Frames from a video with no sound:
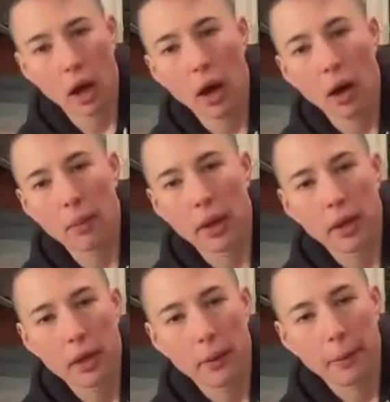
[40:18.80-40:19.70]

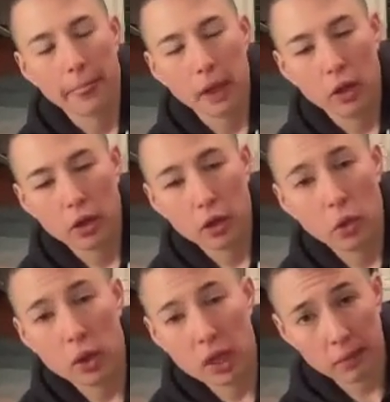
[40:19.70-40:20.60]

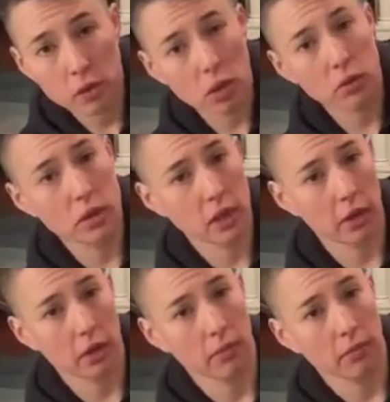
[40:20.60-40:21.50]
You want to keep your toes
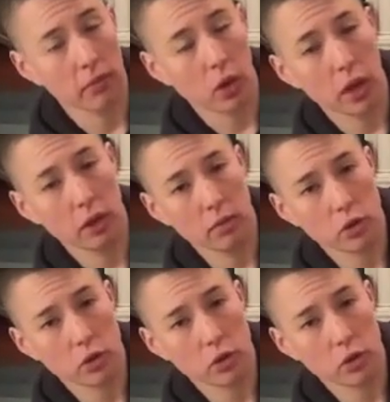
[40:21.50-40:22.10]
together, okay?